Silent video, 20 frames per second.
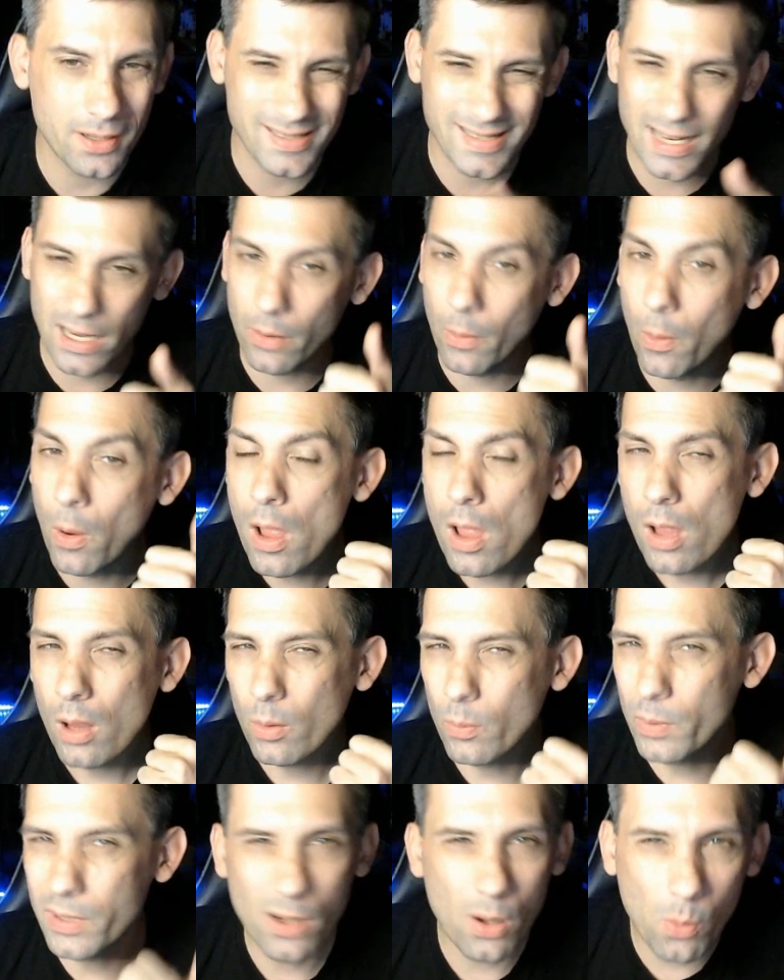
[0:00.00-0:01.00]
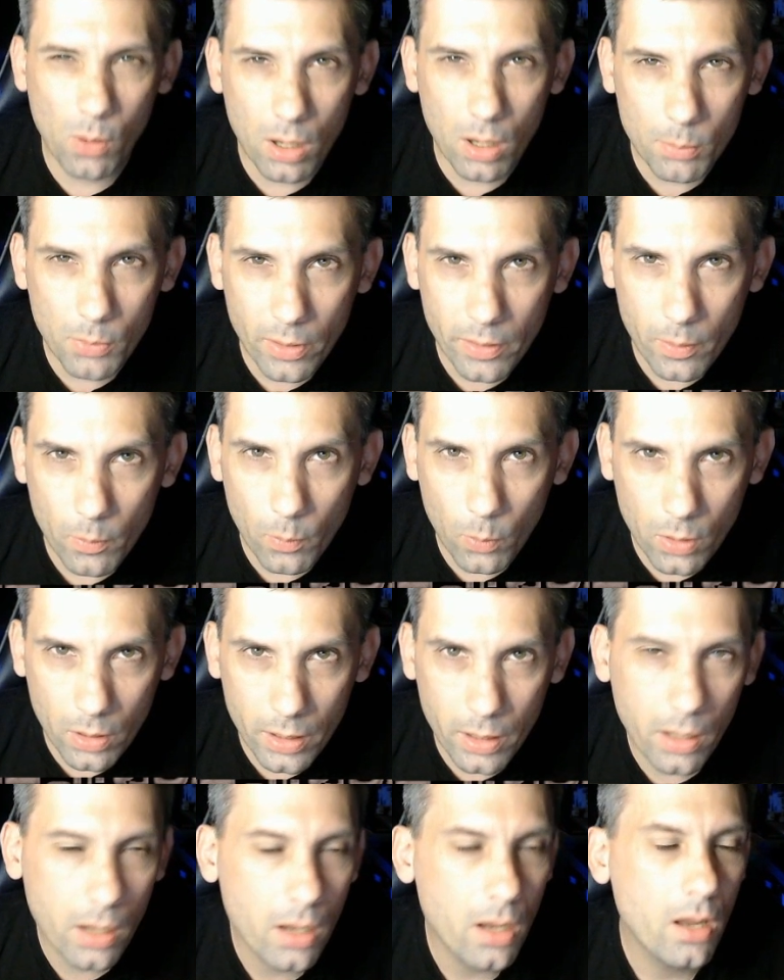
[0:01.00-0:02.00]
Now, we don't want more than
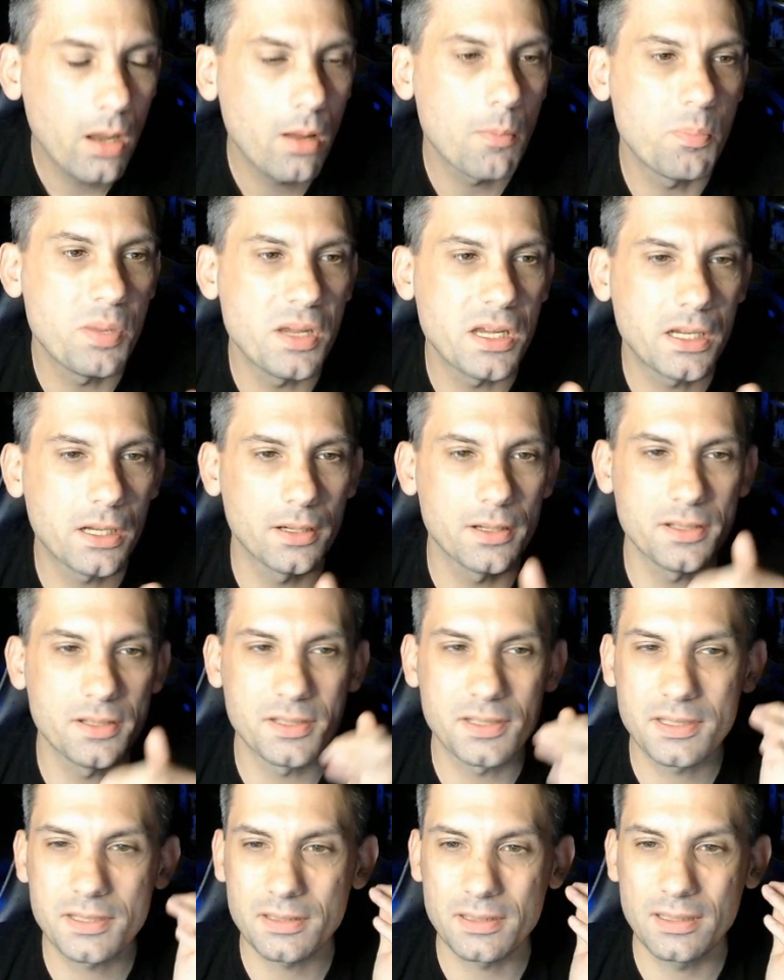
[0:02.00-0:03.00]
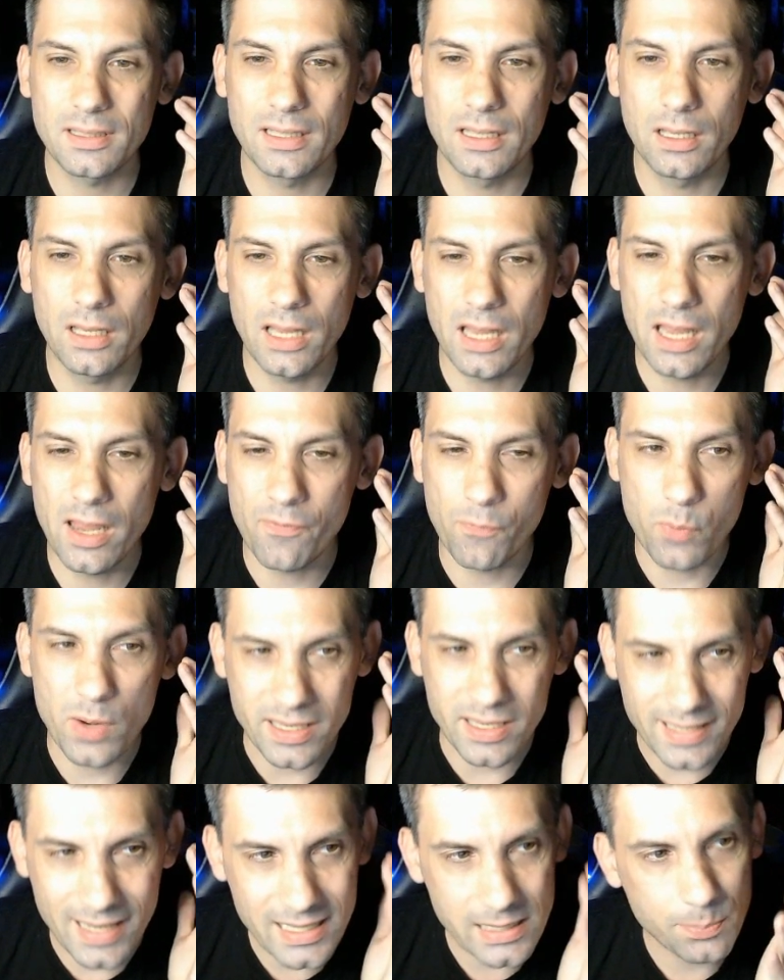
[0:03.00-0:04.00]
1, because if we
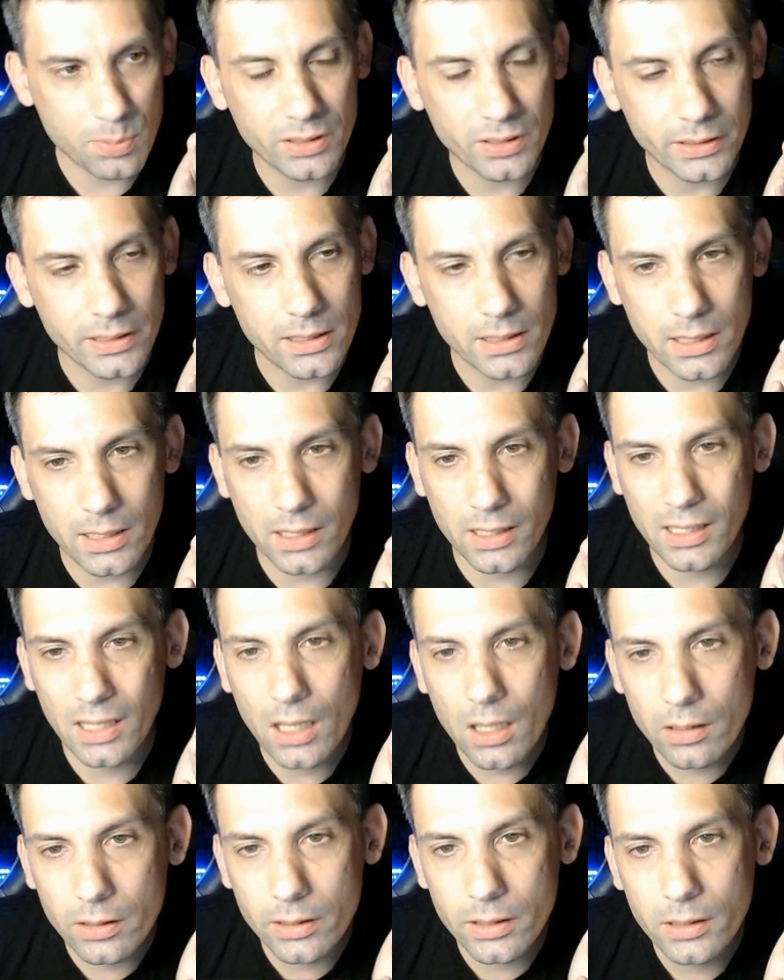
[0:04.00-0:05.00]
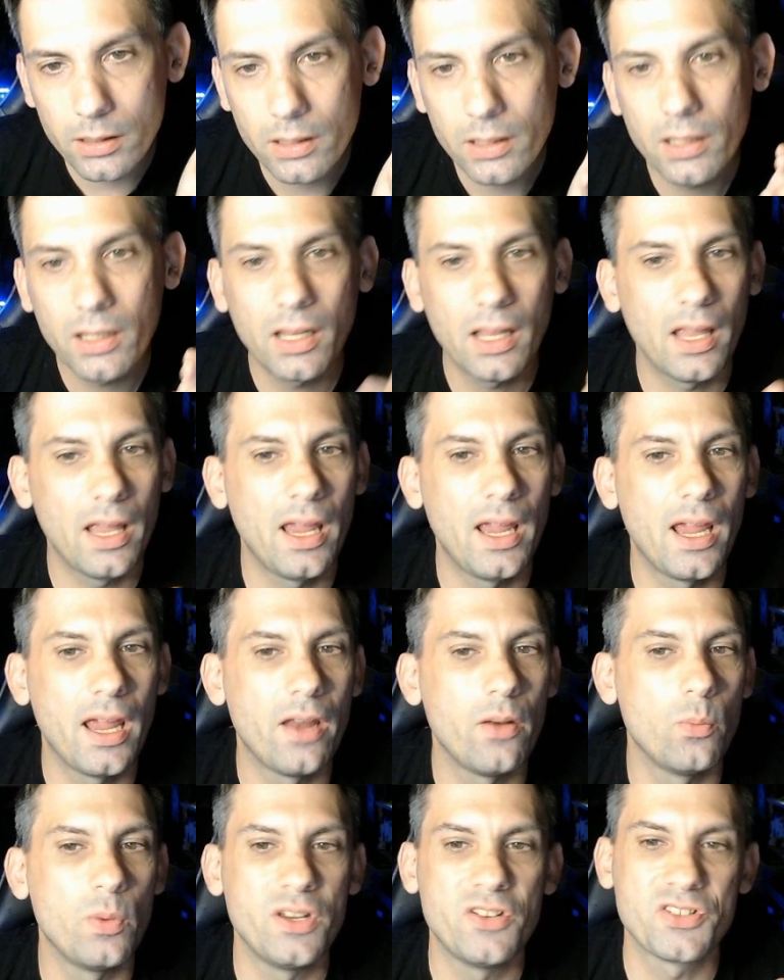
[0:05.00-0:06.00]
desperately need a color, and
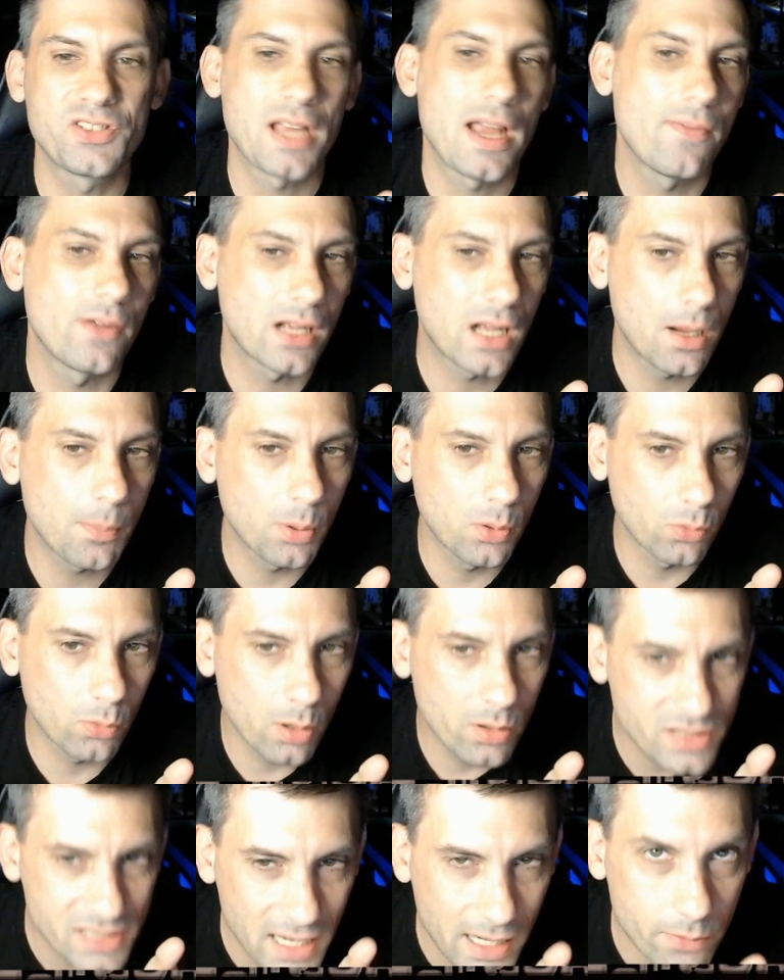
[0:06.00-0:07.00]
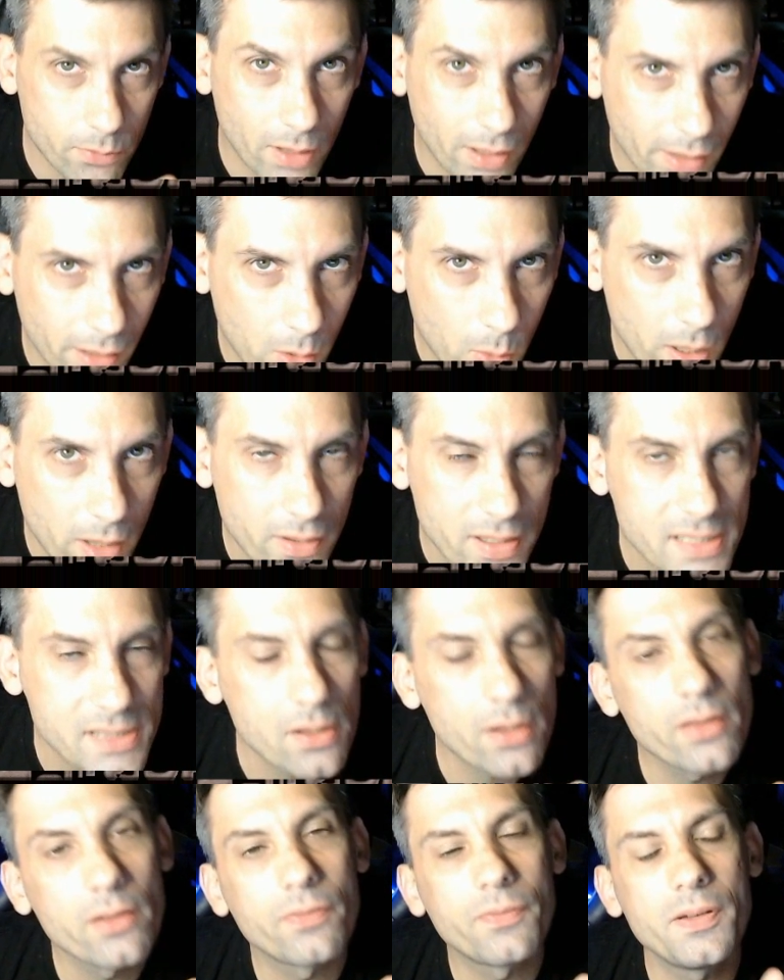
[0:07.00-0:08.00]
we just have a couple Roadside Reliquaries on
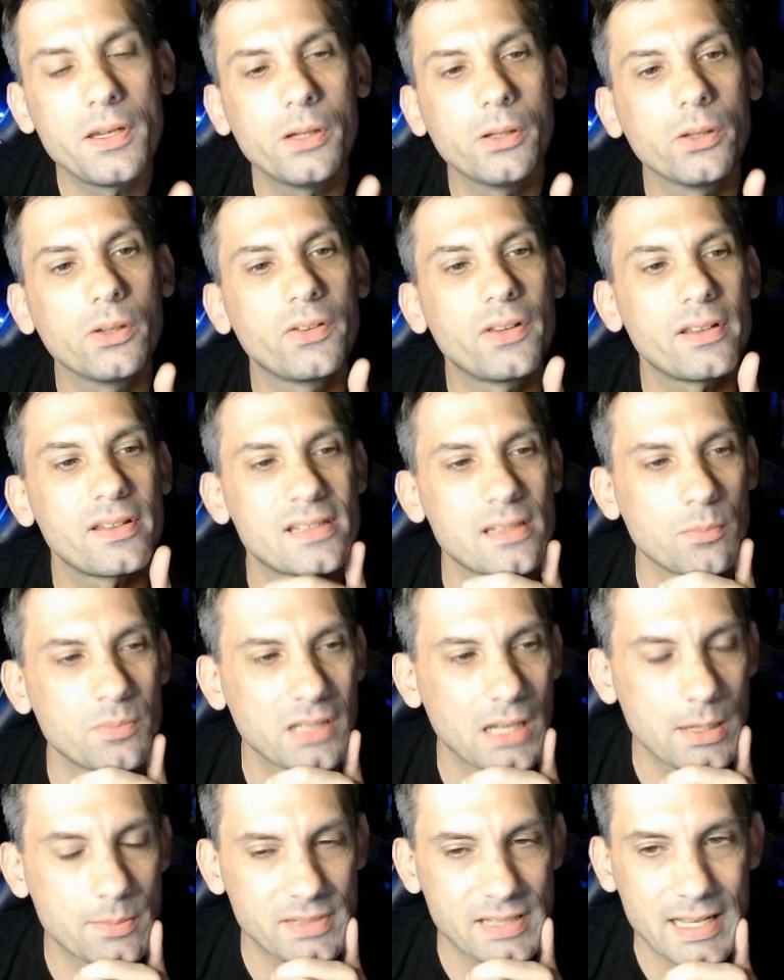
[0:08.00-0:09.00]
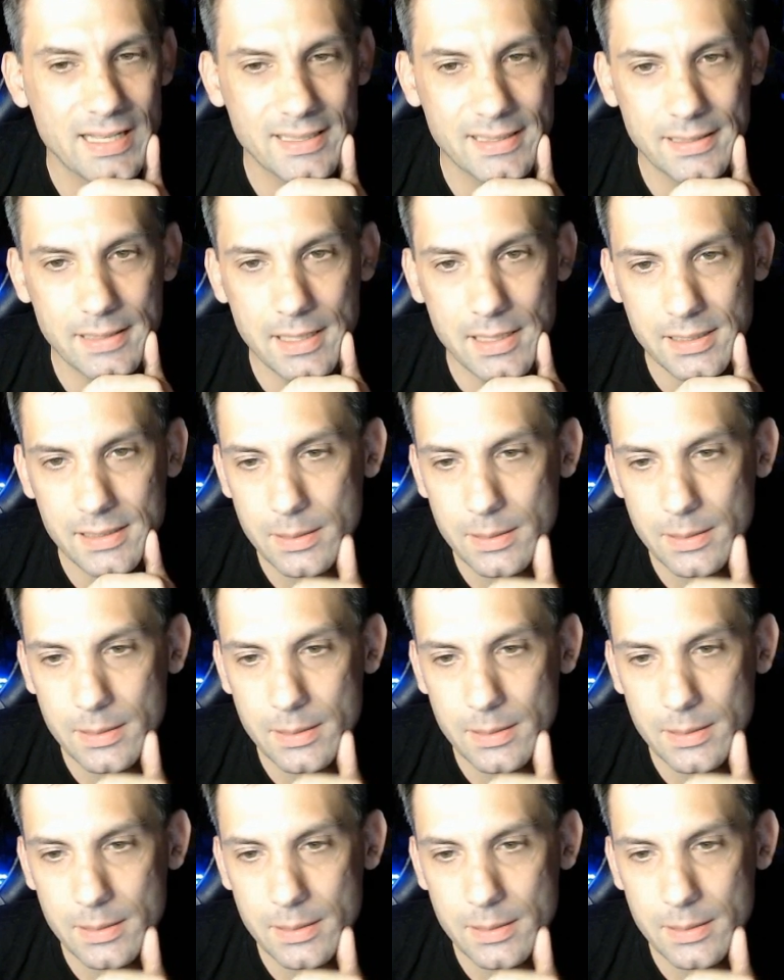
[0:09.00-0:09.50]
the field, sometimes that stings.